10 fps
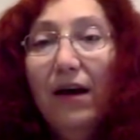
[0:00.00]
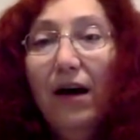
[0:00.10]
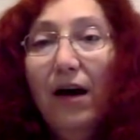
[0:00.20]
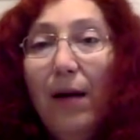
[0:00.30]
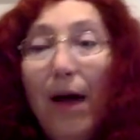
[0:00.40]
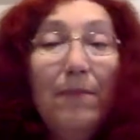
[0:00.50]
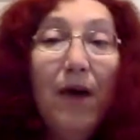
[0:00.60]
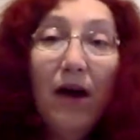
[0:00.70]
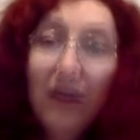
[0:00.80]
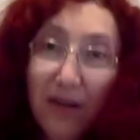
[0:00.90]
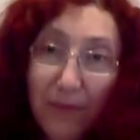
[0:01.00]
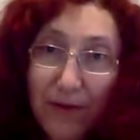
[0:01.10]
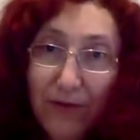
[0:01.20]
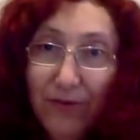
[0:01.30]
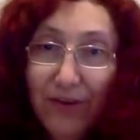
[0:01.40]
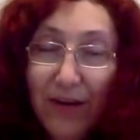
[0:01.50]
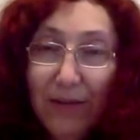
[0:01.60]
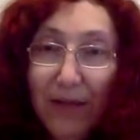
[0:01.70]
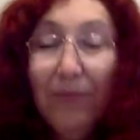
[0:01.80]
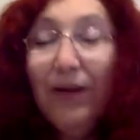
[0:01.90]
Uh, I'm not going to commit to a
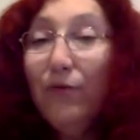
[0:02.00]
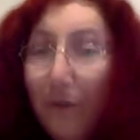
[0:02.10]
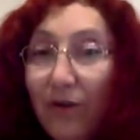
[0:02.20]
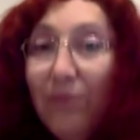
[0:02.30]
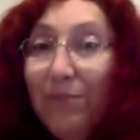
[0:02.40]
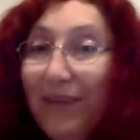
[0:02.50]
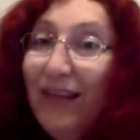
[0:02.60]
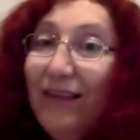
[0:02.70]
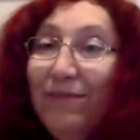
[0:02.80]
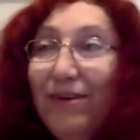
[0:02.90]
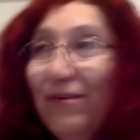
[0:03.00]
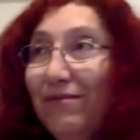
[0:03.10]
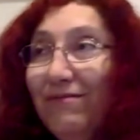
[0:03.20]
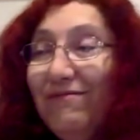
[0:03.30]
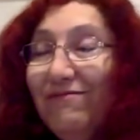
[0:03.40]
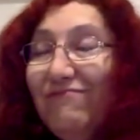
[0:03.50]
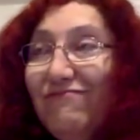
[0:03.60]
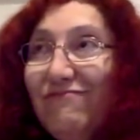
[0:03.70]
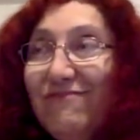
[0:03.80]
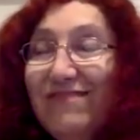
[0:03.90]
timeline, but it will be, you know,
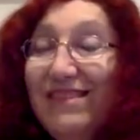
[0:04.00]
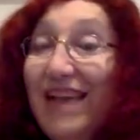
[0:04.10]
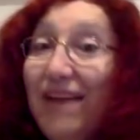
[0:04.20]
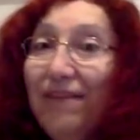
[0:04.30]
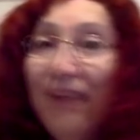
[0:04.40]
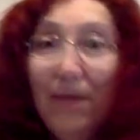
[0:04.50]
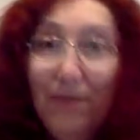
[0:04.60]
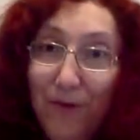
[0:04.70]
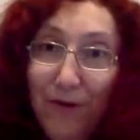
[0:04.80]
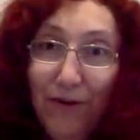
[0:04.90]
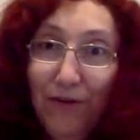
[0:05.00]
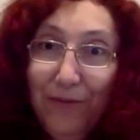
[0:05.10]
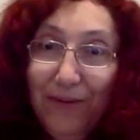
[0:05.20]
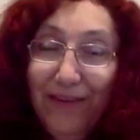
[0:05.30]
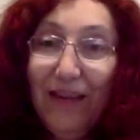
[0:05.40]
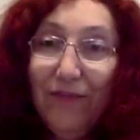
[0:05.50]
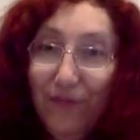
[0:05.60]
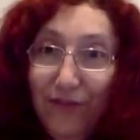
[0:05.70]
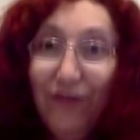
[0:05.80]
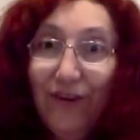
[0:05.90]
definitely out before Christmas. That's for
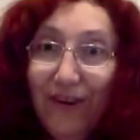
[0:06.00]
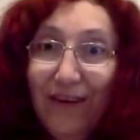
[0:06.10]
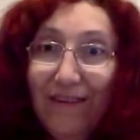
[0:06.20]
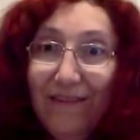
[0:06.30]
certain.